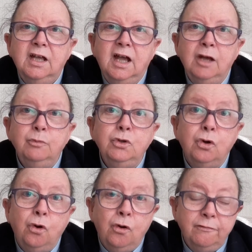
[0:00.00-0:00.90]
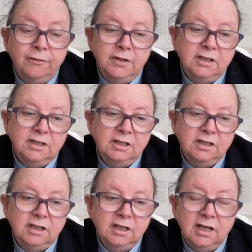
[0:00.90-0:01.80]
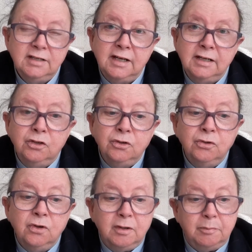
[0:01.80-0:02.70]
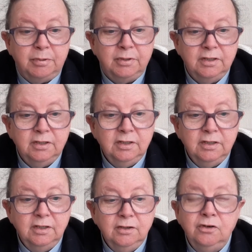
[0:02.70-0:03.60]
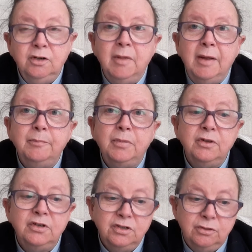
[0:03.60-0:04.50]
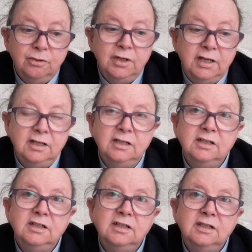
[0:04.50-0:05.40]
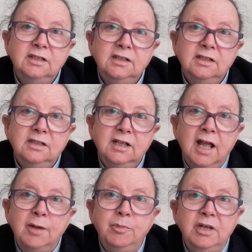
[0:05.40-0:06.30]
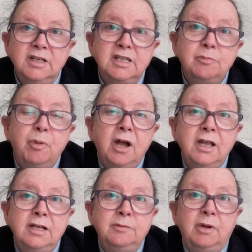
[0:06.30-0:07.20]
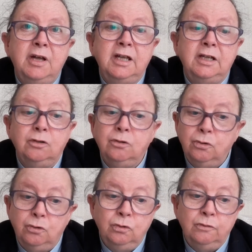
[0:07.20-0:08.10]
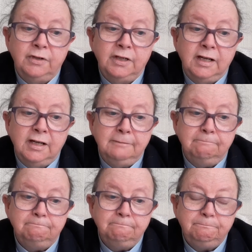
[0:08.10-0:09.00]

I would often, as I grew up, remember the story and be inspired by it all over again.